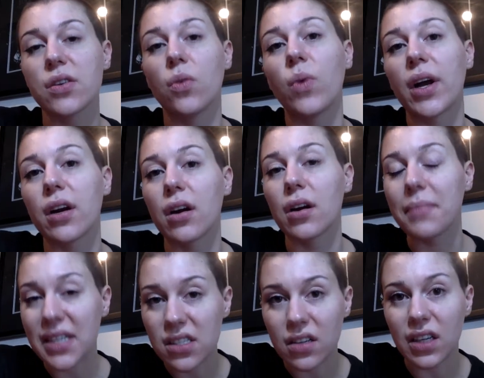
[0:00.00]
so what her
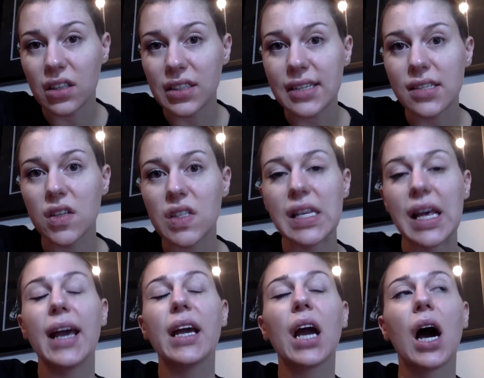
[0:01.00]
mental illness looks
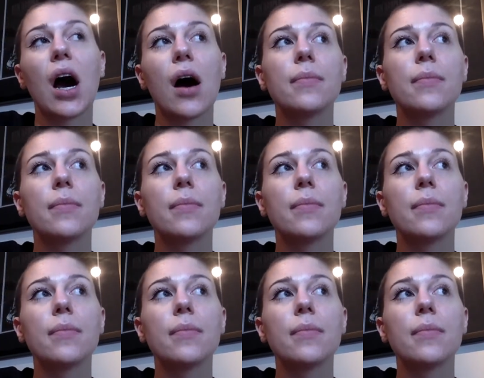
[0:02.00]
like.